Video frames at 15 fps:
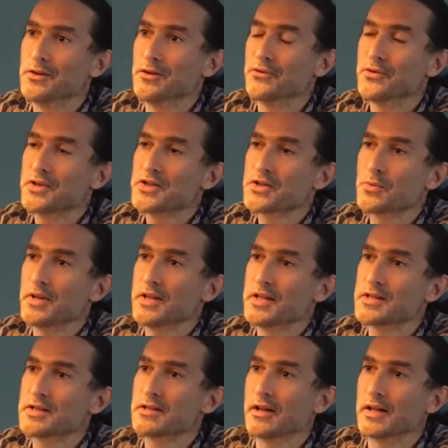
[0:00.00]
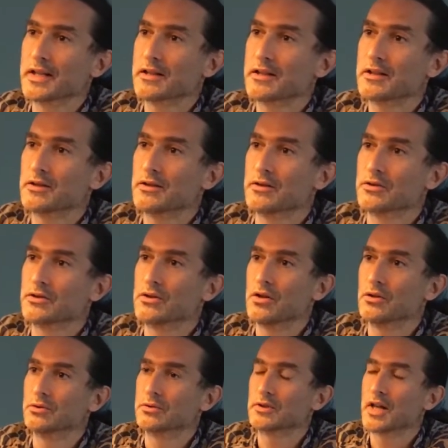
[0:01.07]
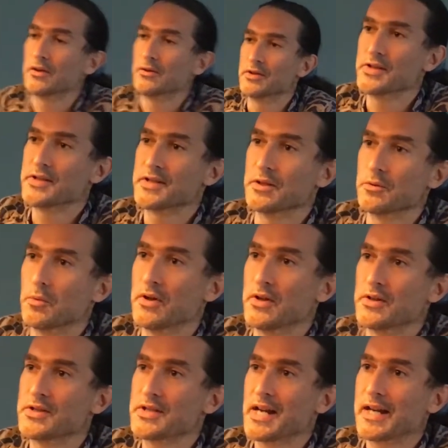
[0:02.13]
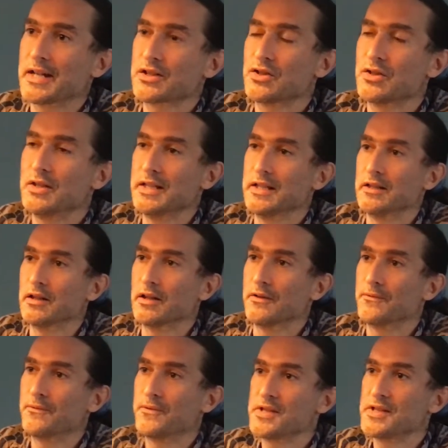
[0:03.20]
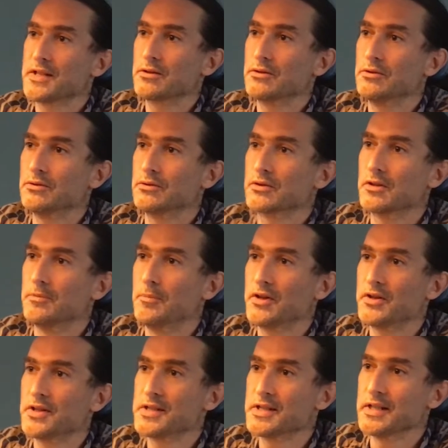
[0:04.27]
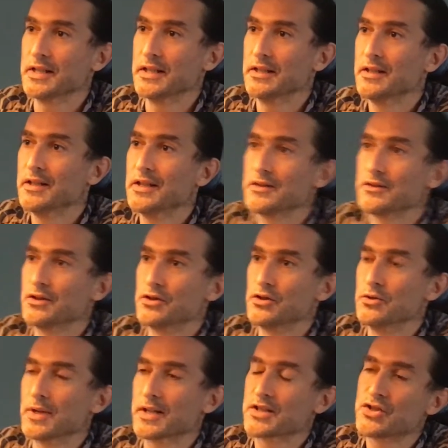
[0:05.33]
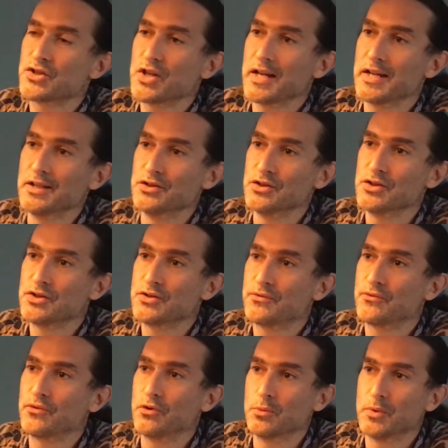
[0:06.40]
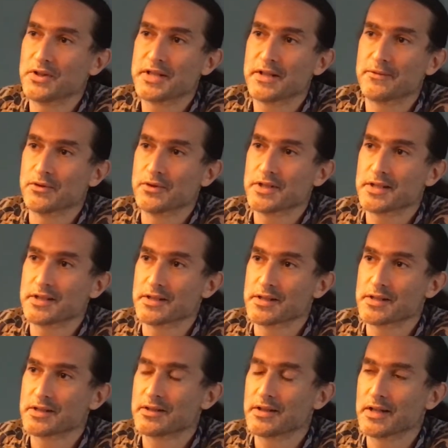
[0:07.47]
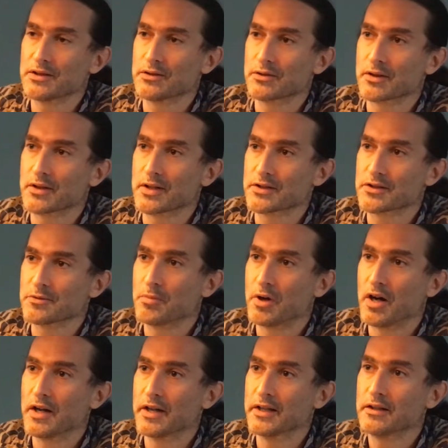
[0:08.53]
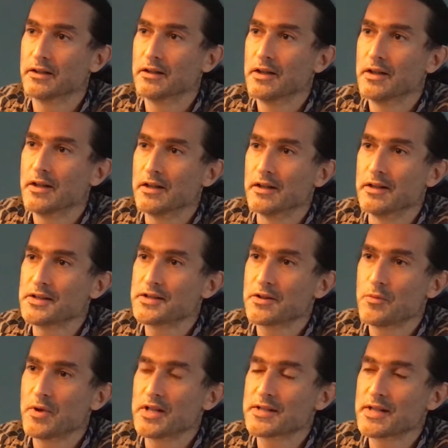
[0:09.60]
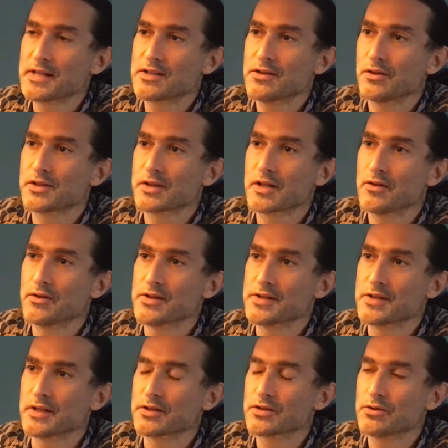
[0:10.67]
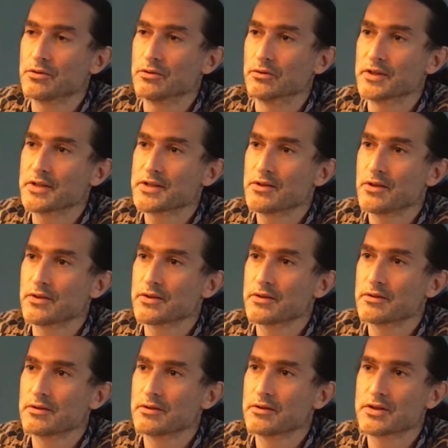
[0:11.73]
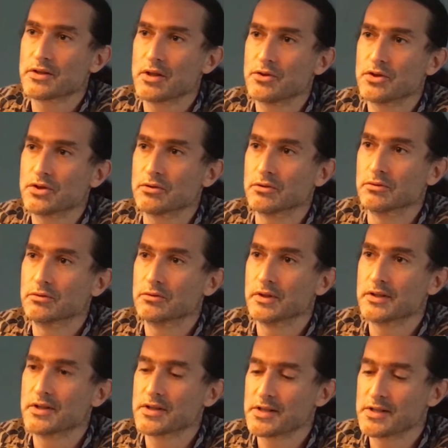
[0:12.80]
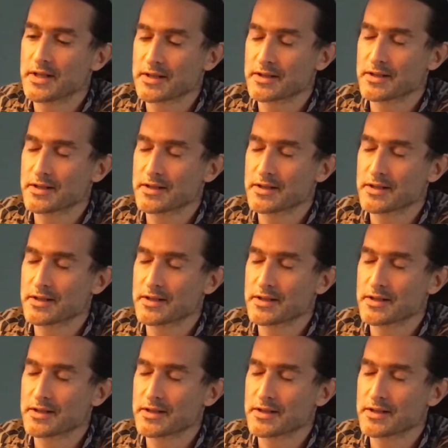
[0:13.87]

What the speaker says: The first one is like the gold currency, where it's actually a physical commodity that you exchange for whatever it is that you're going to buy. And in some ways that's not a currency at all. It's not social. It doesn't